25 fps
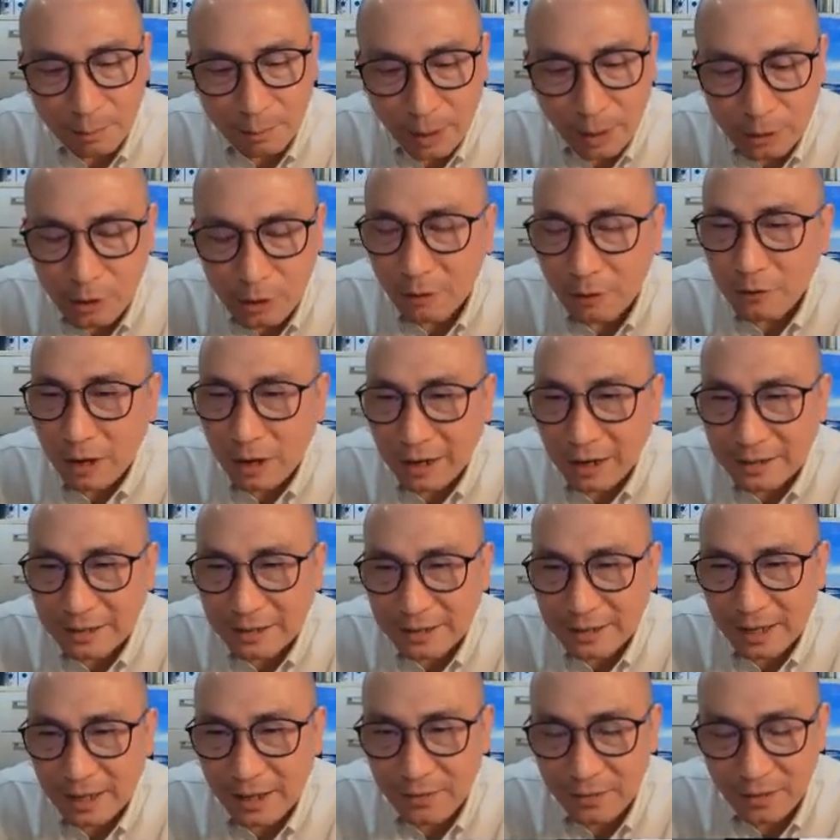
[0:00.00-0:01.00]
But you have to
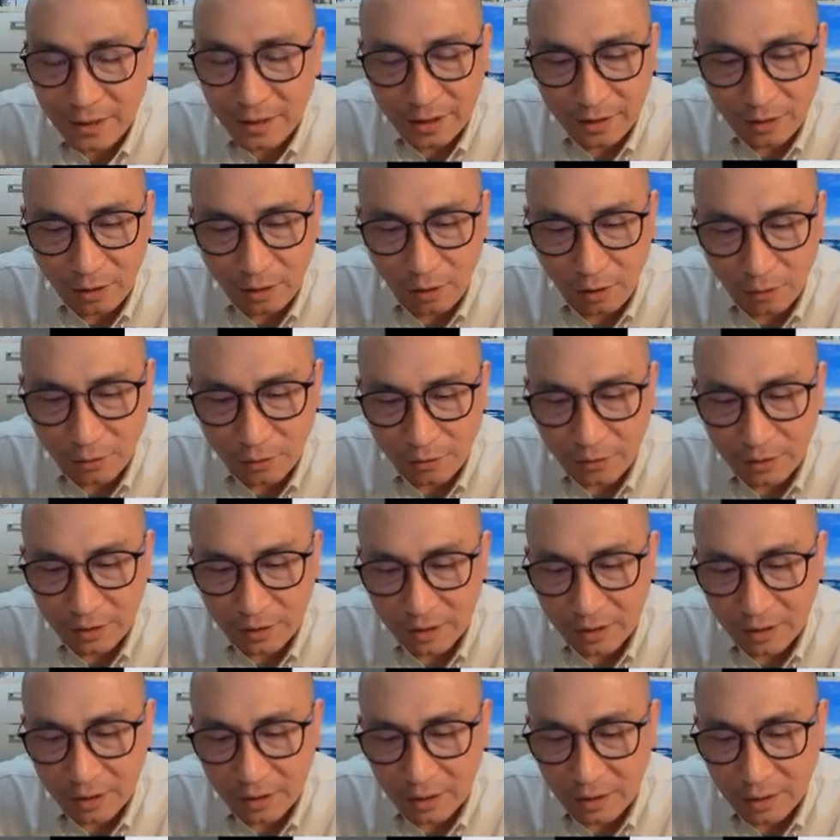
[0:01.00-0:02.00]
understand that on
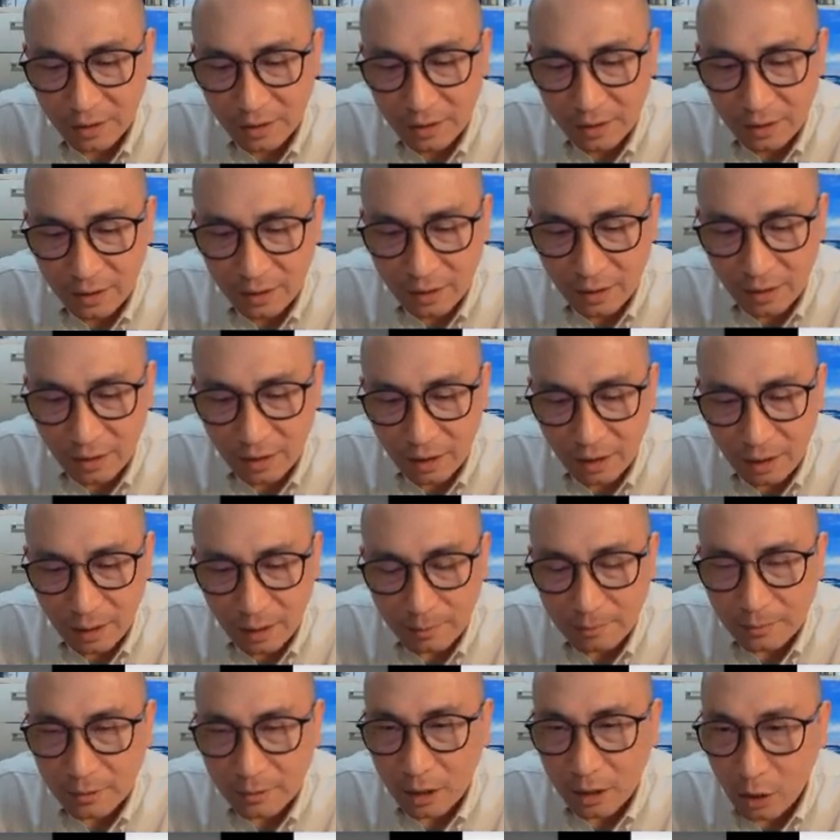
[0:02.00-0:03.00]
the
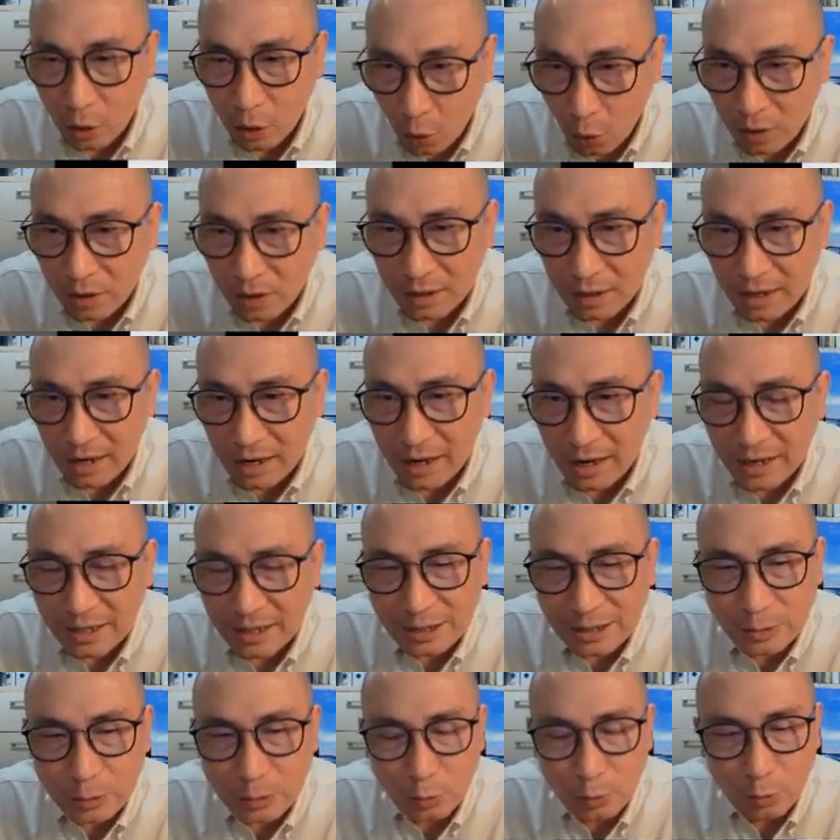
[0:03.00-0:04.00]
local
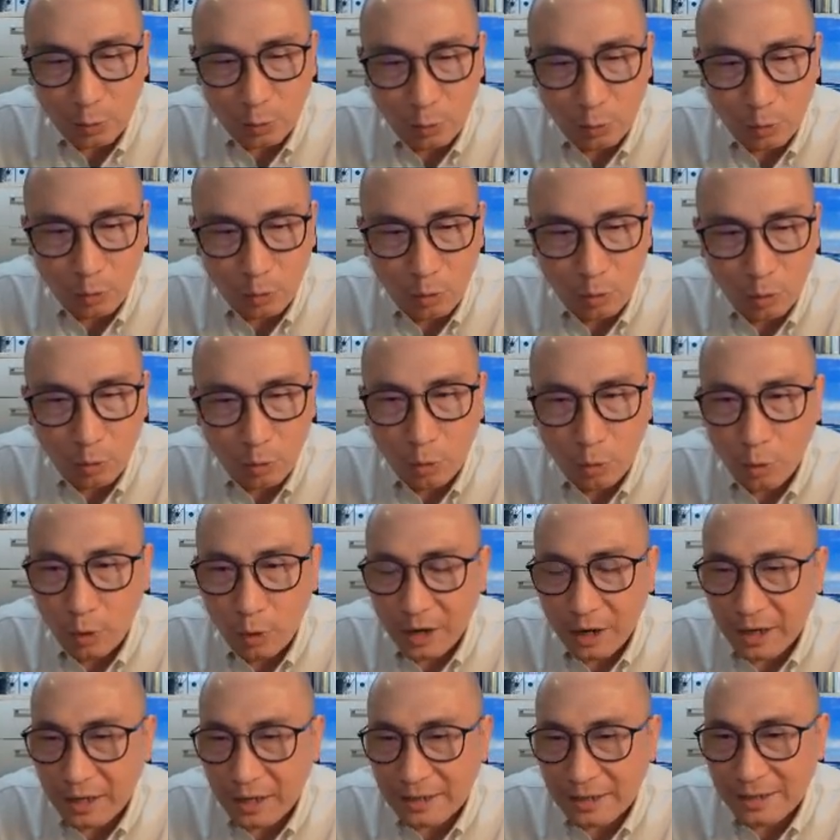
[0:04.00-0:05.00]
guys
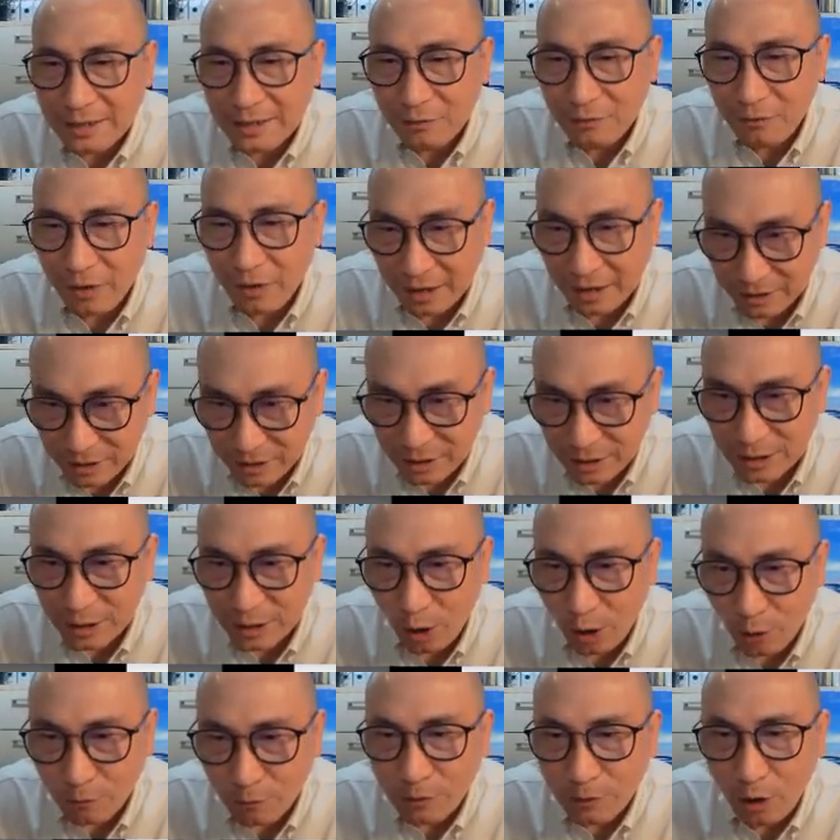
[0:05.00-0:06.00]
who is
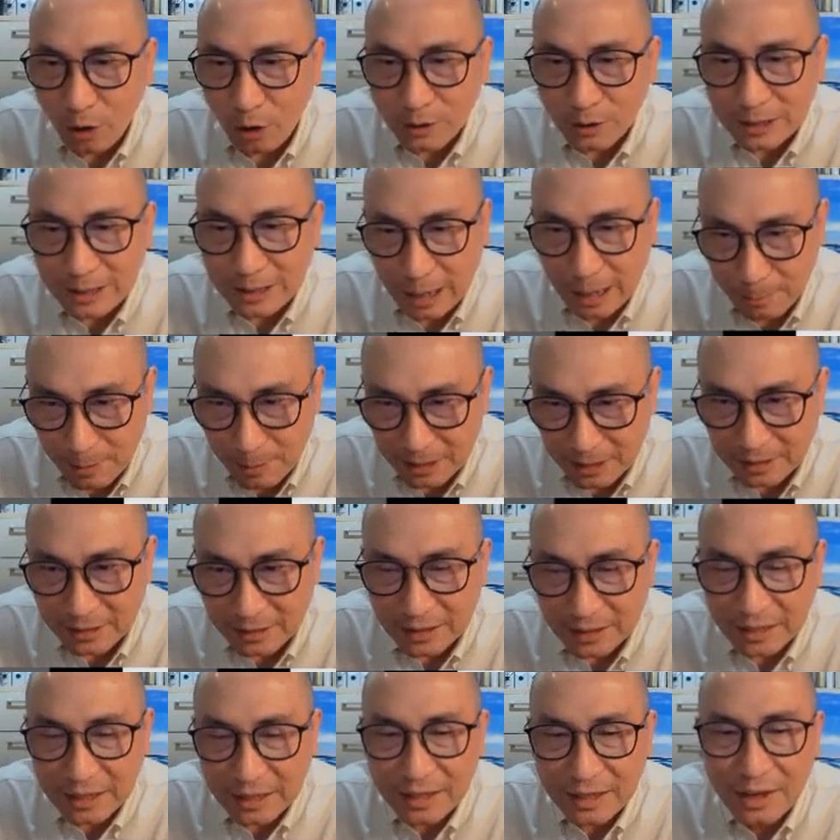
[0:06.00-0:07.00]
vendors of all this
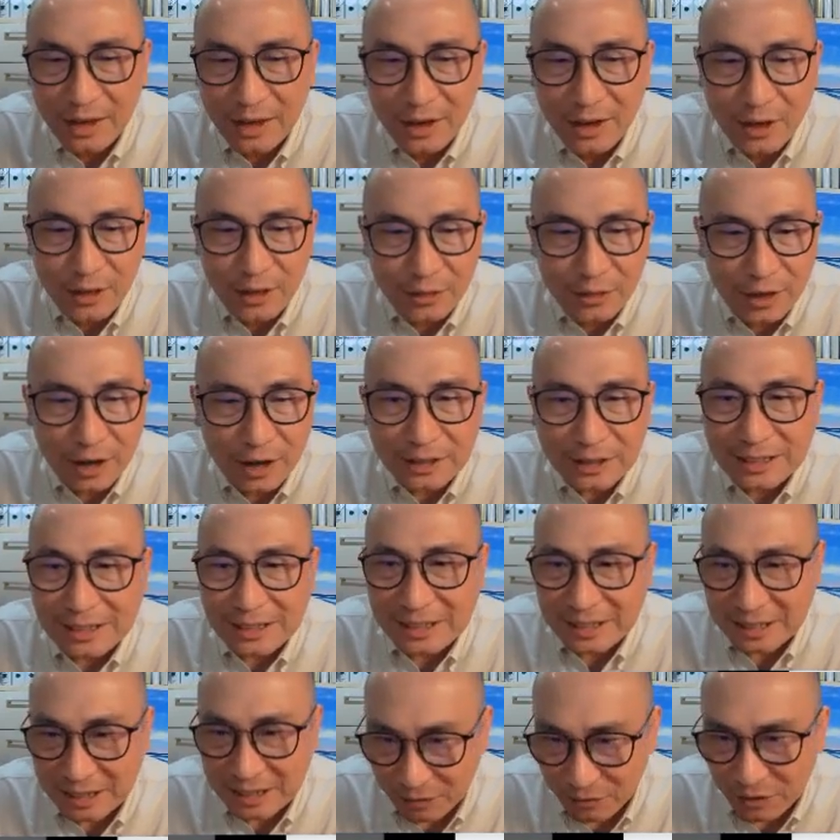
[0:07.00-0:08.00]
MNC, they are
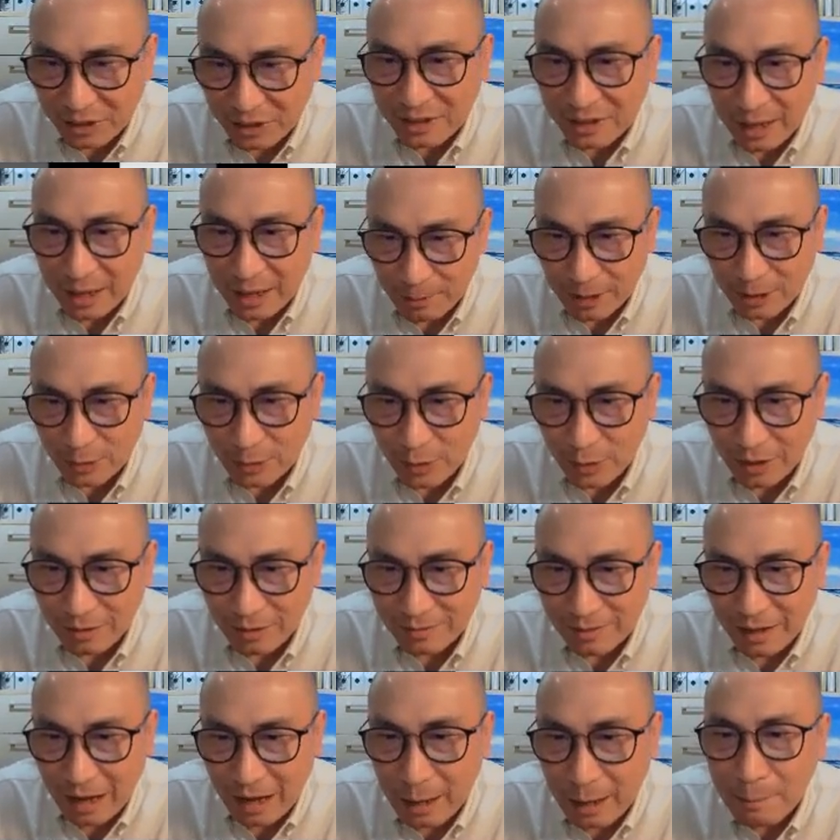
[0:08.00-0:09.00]
serving them as well.